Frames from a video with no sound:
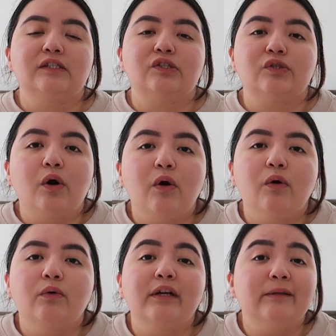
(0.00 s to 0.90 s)
is
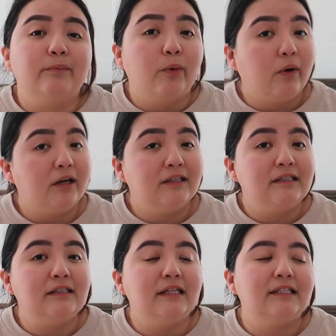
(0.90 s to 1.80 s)
so
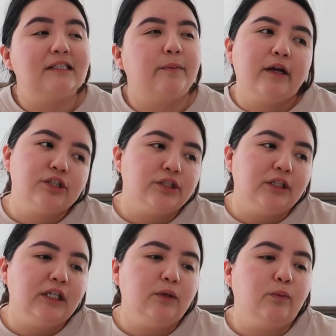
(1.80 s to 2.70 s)
important,
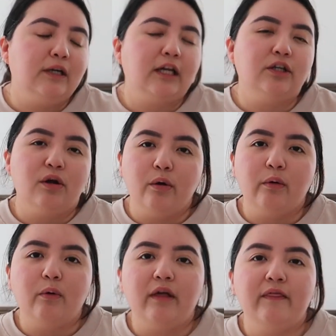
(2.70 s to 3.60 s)
especially when I
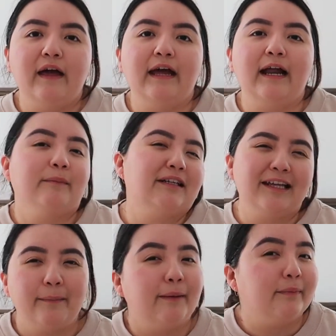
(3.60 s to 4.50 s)
know that I'm gonna
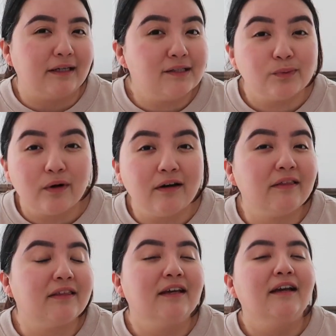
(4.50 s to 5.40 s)
get my money's worth